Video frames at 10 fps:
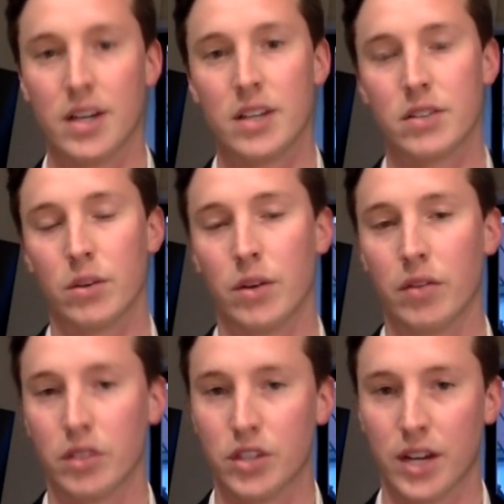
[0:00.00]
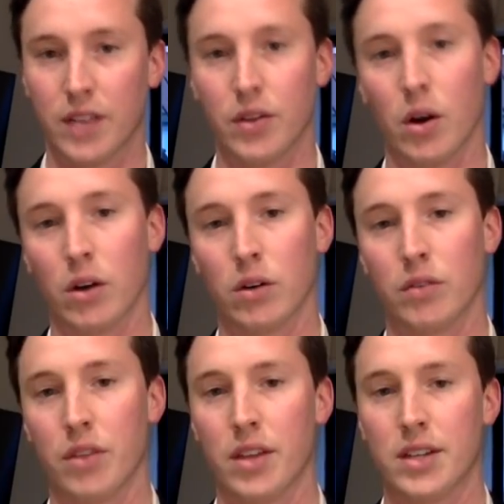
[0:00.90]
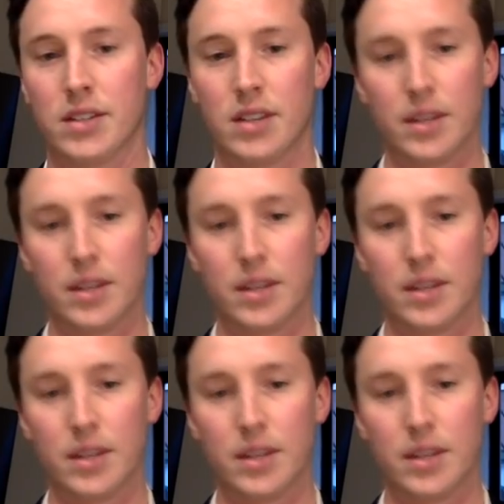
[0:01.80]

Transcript: so definitely check out the article for this.